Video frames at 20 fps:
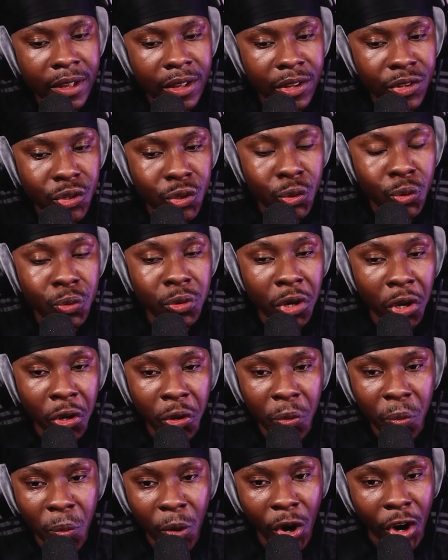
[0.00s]
You know
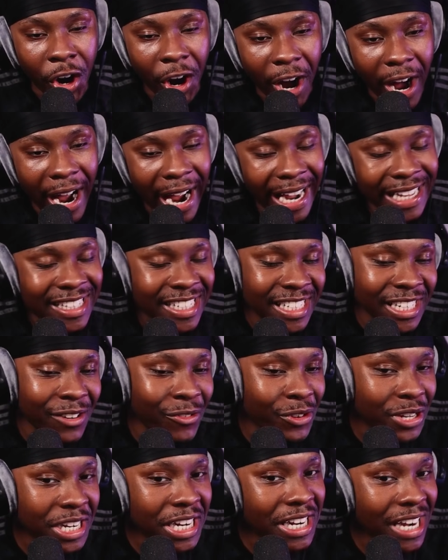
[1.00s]
what? I didn't
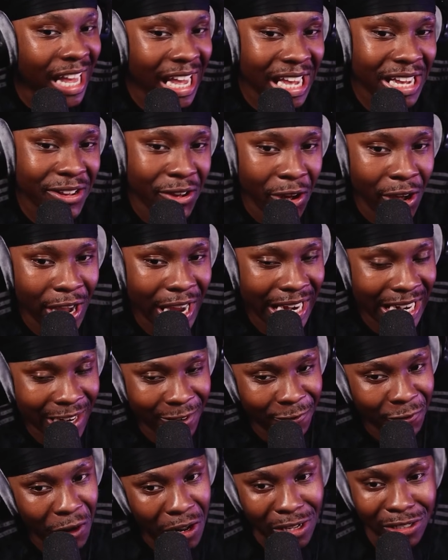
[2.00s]
really like her in the
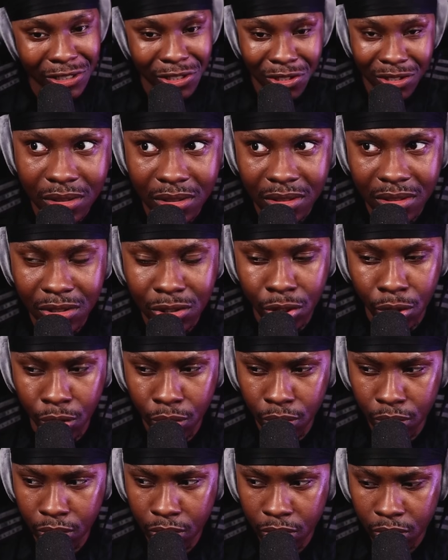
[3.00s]
first
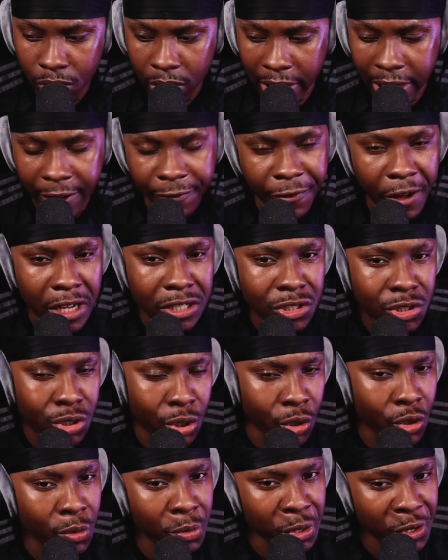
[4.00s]
two,
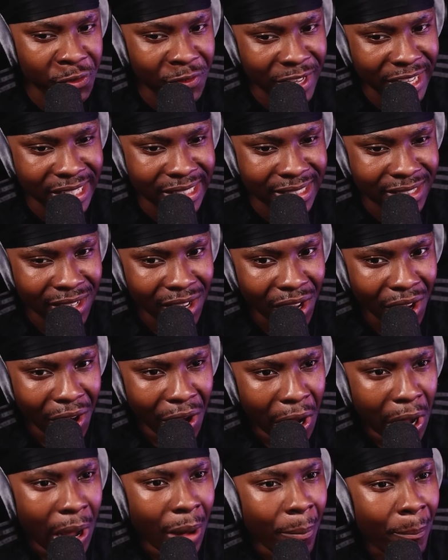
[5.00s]
movies.
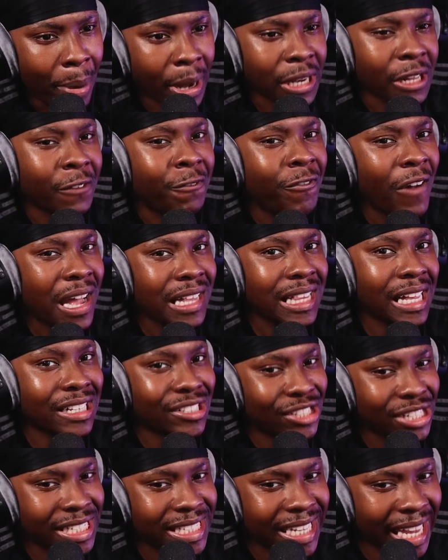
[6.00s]
But the fact that
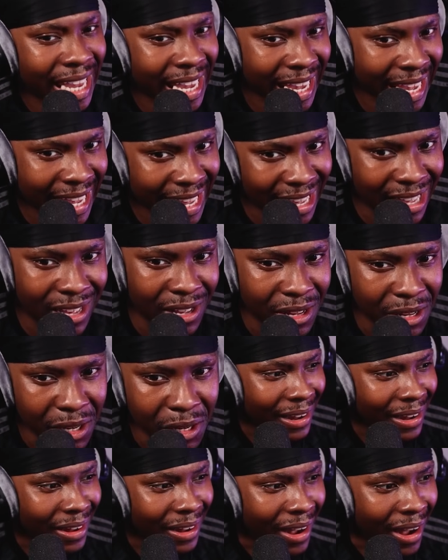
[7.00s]
she's here,
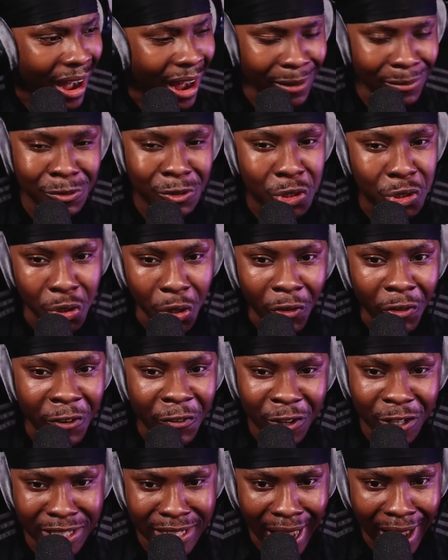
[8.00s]
I'm sorry for
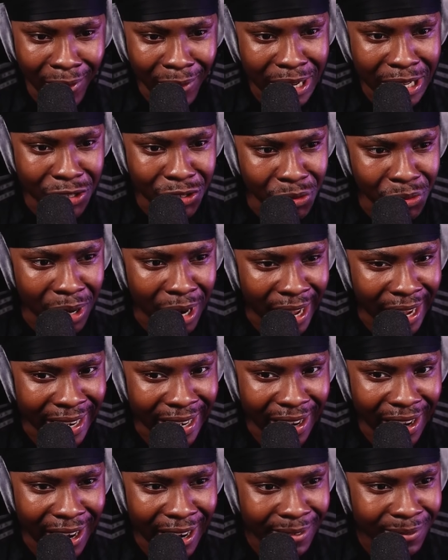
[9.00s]
doubting you. Like,
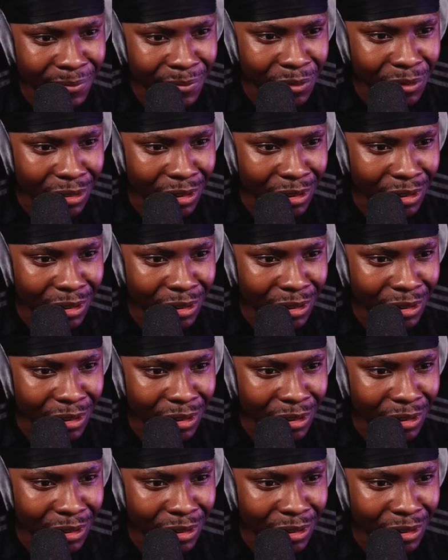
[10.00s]
I'm